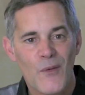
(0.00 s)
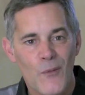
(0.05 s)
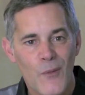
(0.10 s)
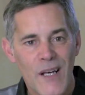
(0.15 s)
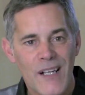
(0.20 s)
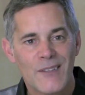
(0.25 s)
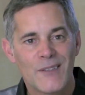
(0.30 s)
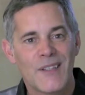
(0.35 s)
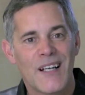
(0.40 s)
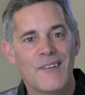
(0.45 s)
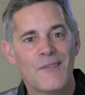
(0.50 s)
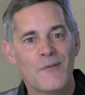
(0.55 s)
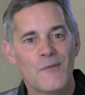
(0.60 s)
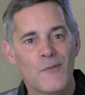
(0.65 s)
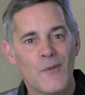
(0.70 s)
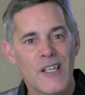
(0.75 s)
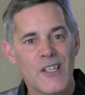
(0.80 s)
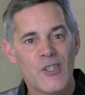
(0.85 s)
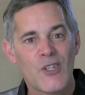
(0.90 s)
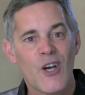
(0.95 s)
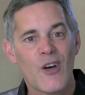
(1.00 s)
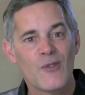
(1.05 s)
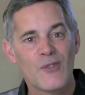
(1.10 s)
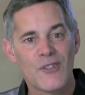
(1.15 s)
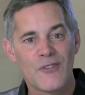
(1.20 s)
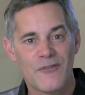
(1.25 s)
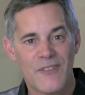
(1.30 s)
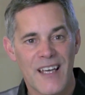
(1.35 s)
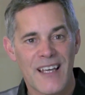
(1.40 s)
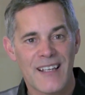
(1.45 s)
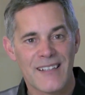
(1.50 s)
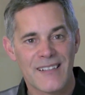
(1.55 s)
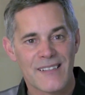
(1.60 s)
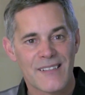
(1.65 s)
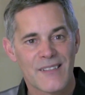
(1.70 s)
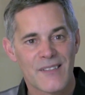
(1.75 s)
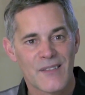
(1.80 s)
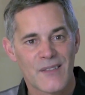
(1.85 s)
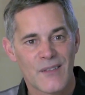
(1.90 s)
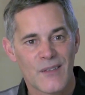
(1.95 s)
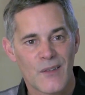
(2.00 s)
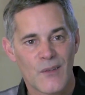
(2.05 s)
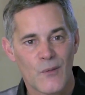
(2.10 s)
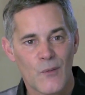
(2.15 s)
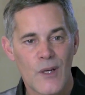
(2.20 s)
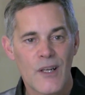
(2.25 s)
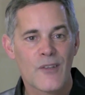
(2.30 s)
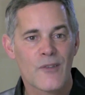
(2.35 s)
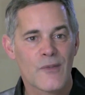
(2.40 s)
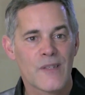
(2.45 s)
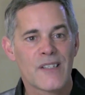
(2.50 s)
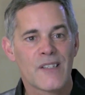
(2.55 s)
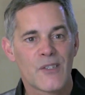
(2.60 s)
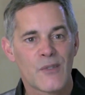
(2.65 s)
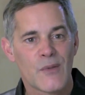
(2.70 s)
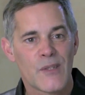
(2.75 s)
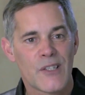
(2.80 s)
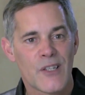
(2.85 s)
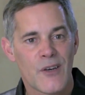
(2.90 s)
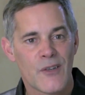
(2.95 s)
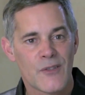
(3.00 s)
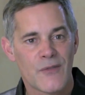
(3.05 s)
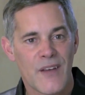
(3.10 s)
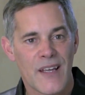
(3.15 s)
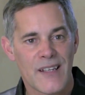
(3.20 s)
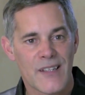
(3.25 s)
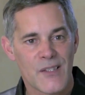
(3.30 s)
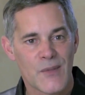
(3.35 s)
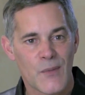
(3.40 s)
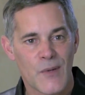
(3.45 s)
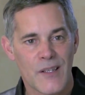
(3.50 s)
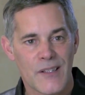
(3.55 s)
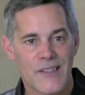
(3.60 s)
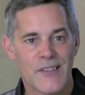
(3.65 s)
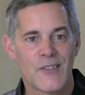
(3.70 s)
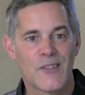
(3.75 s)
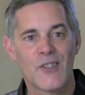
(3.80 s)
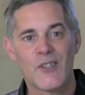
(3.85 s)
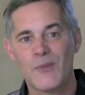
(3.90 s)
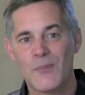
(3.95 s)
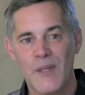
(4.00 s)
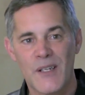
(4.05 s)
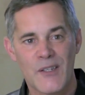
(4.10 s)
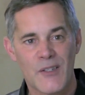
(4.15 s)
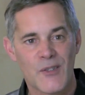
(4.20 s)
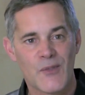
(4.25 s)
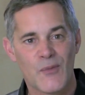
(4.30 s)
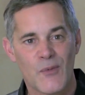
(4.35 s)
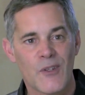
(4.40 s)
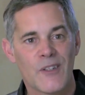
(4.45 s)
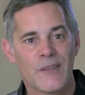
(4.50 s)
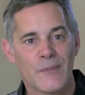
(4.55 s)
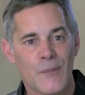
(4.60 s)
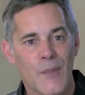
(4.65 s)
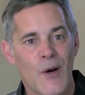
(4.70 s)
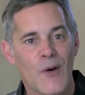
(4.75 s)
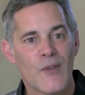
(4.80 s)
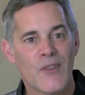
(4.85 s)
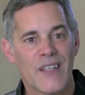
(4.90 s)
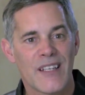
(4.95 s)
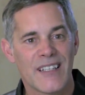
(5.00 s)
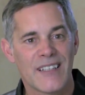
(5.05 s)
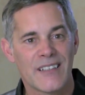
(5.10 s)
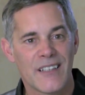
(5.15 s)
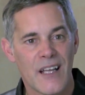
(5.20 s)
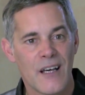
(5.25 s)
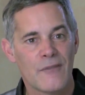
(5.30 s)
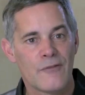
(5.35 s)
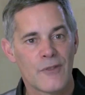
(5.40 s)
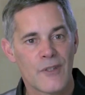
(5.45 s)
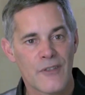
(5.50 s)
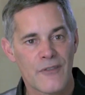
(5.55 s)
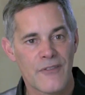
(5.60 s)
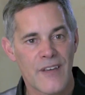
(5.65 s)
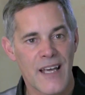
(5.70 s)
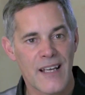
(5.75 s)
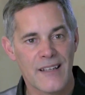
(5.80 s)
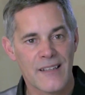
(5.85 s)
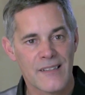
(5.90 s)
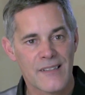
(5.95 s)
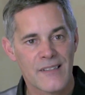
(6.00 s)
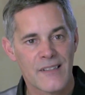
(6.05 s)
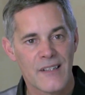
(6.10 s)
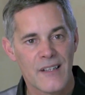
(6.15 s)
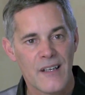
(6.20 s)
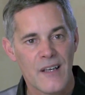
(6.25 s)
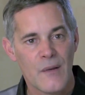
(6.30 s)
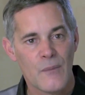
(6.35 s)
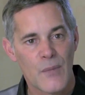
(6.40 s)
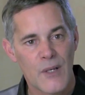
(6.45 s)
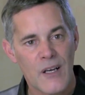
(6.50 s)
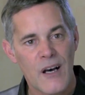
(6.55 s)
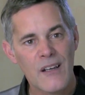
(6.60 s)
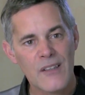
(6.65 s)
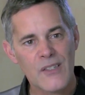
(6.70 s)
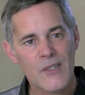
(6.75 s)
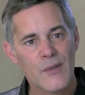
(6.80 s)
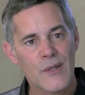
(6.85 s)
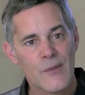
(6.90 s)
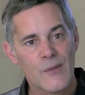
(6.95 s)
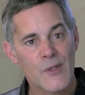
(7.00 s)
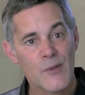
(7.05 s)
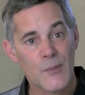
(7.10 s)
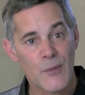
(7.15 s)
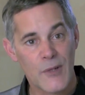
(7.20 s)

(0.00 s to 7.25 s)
Well, we chose Venice. One of the reasons we chose Venice was just because we're both in love with Venice, but also it was